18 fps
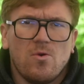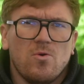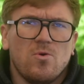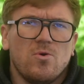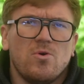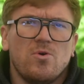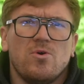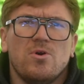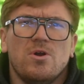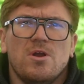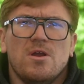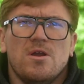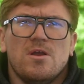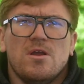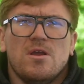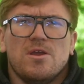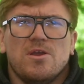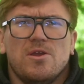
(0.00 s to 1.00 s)
or
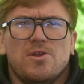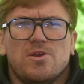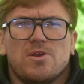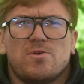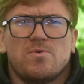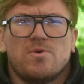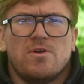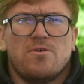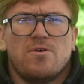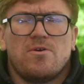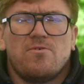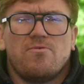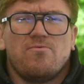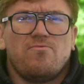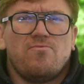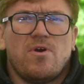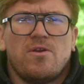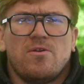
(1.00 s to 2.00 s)
you just want to
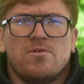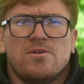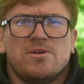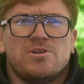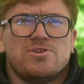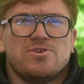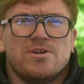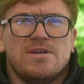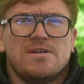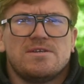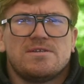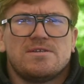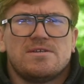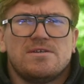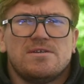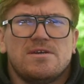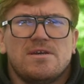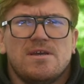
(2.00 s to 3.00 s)
run on the
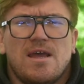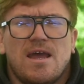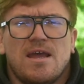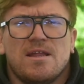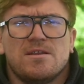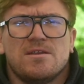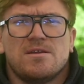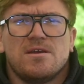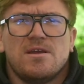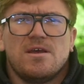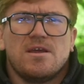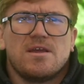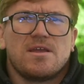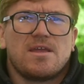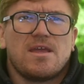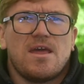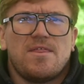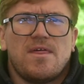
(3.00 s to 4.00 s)
streets and
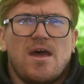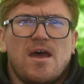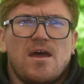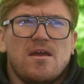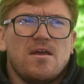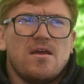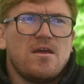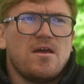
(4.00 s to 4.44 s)
get that